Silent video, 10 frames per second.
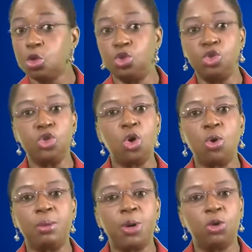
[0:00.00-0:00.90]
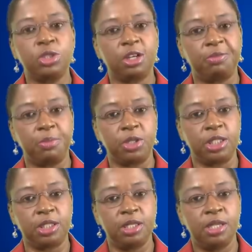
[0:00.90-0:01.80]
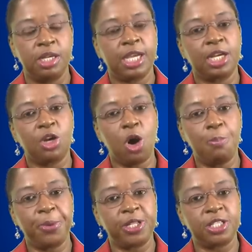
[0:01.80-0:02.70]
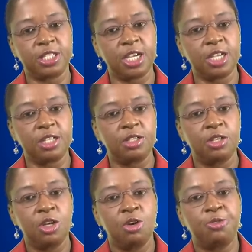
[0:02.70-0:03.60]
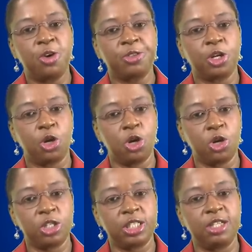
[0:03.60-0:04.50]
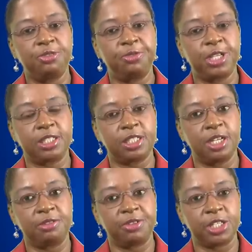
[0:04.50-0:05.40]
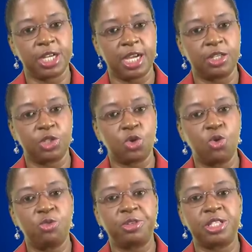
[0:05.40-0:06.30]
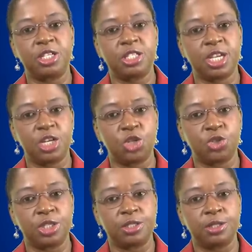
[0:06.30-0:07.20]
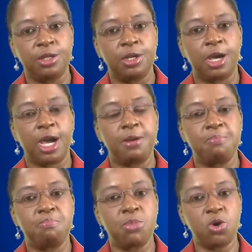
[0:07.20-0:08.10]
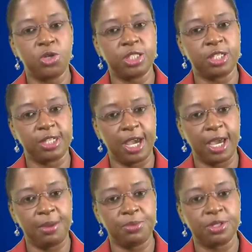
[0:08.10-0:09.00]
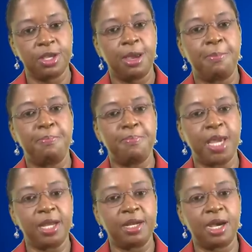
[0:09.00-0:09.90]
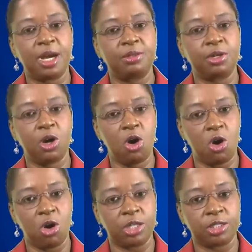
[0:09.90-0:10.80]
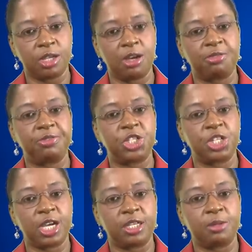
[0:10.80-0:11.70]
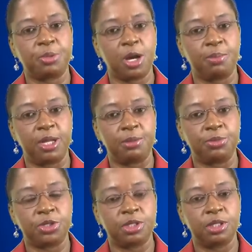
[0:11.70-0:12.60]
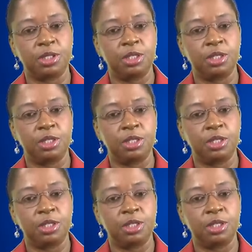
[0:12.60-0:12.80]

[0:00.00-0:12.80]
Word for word: No amount of money can compensate for the hurt inflicted on vaginas over the centuries. And most times, men are the cause of vagina problems.